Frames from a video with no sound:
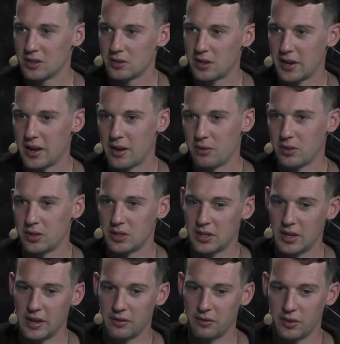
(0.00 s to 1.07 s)
So I can't really
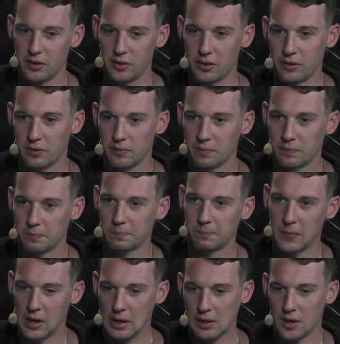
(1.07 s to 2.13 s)
say if you're
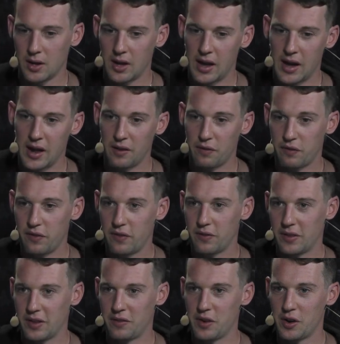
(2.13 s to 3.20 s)

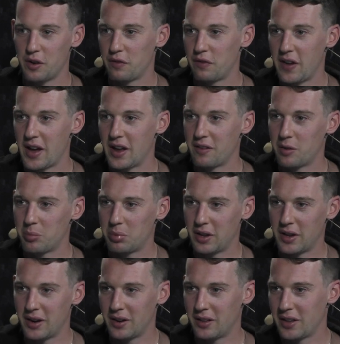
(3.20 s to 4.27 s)
a fan of a
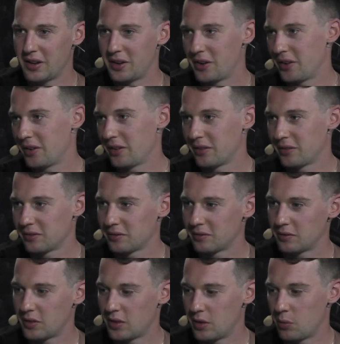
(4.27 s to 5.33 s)
player that you're
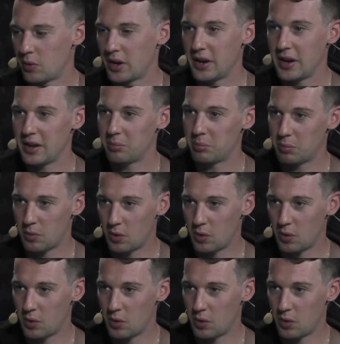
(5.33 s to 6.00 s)
the one day